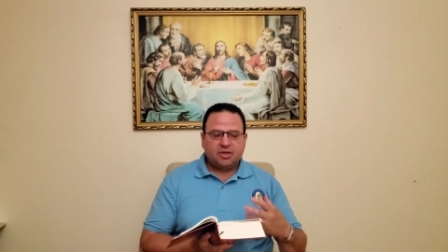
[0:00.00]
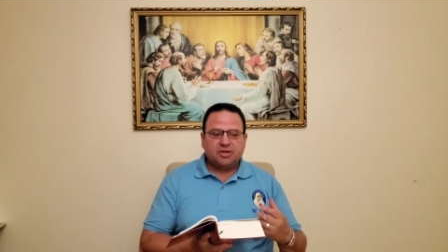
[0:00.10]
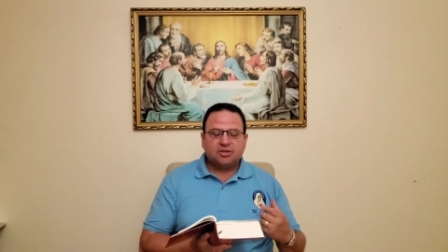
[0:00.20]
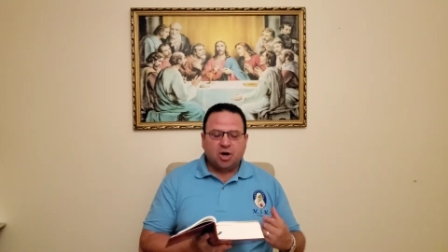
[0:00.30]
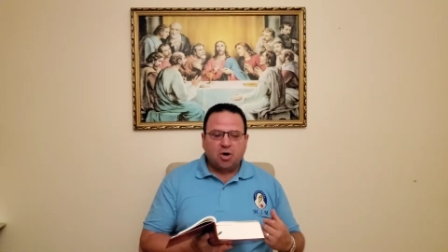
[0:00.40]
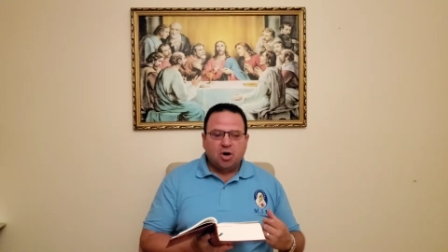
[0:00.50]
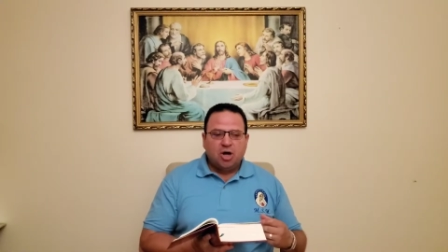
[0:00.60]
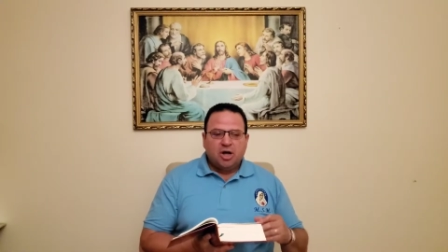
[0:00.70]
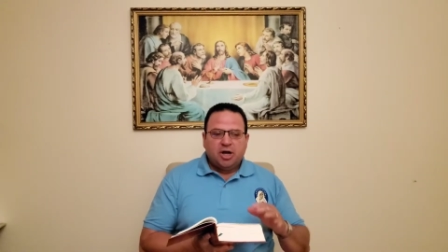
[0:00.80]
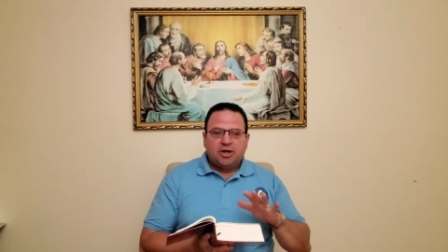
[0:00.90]
So,
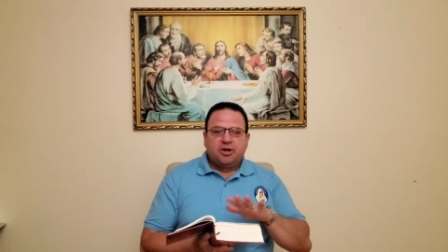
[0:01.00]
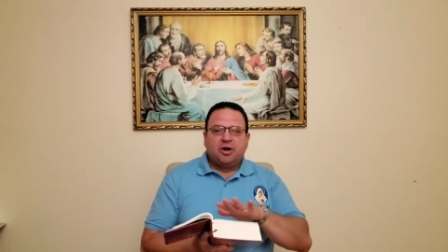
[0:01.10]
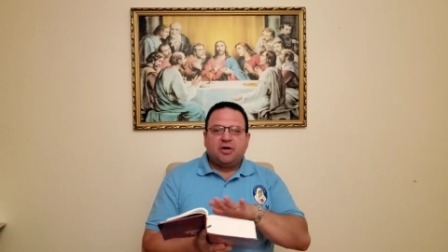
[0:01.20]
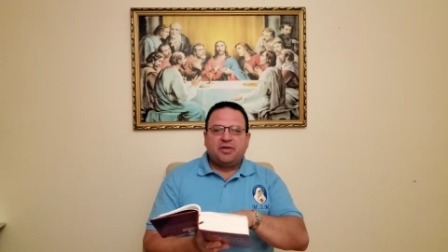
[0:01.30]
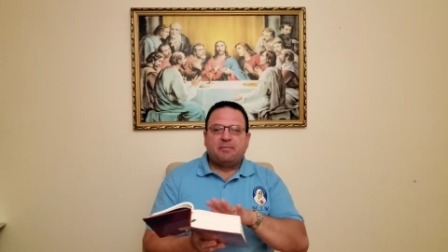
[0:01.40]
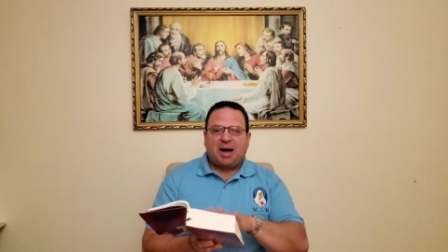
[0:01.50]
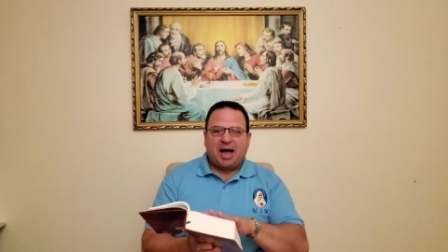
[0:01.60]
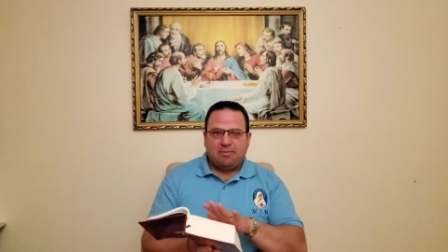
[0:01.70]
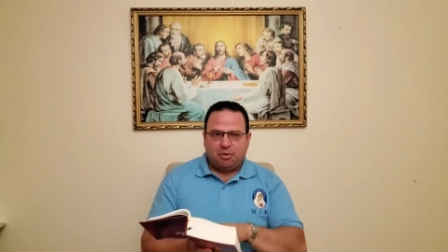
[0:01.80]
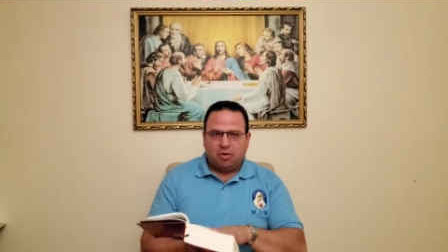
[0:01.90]
you know, the
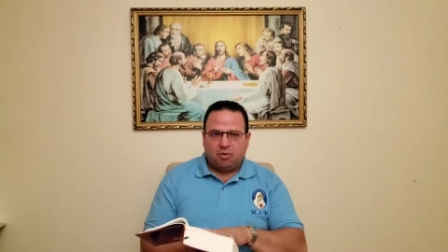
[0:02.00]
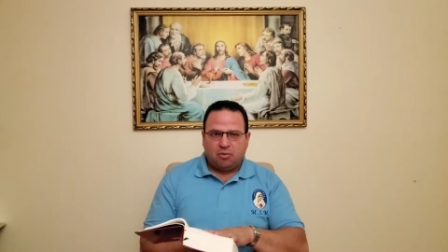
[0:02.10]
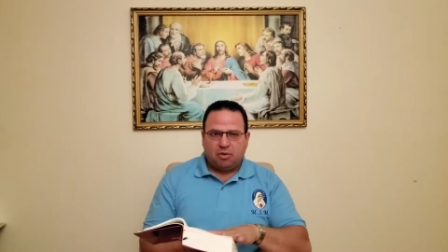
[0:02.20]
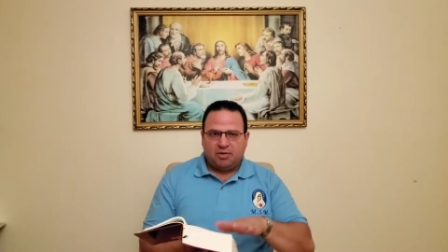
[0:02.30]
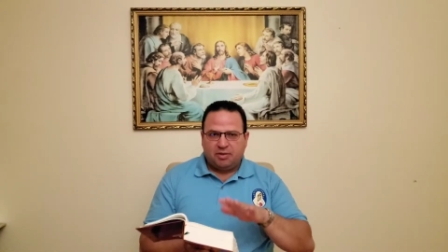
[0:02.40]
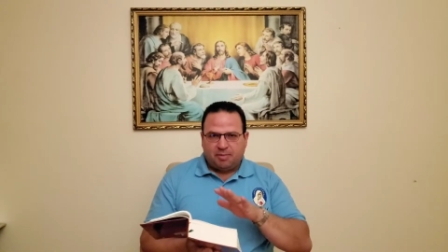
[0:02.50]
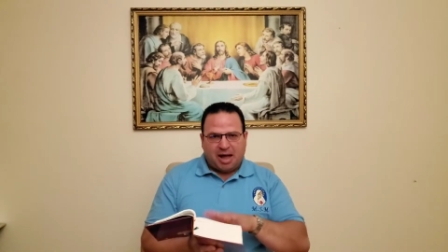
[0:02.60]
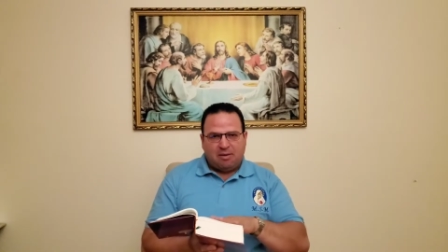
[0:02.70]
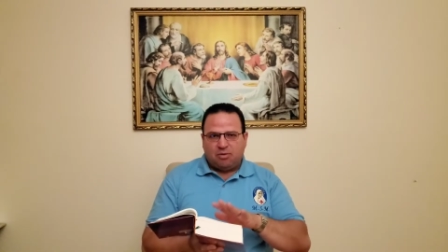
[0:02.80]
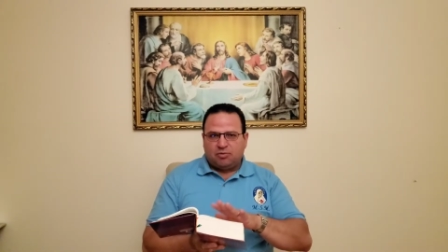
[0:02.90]
Bible, when the
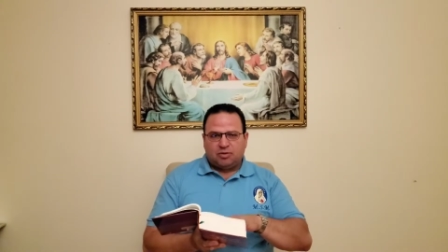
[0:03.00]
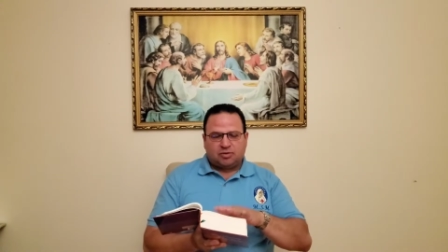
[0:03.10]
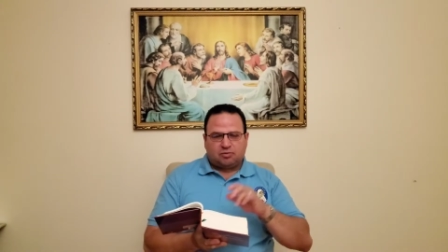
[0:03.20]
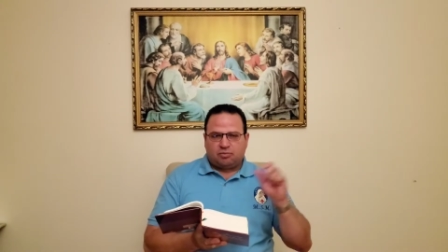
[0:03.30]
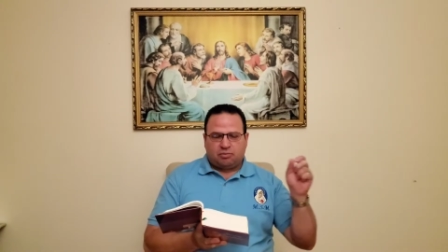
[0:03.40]
Bible was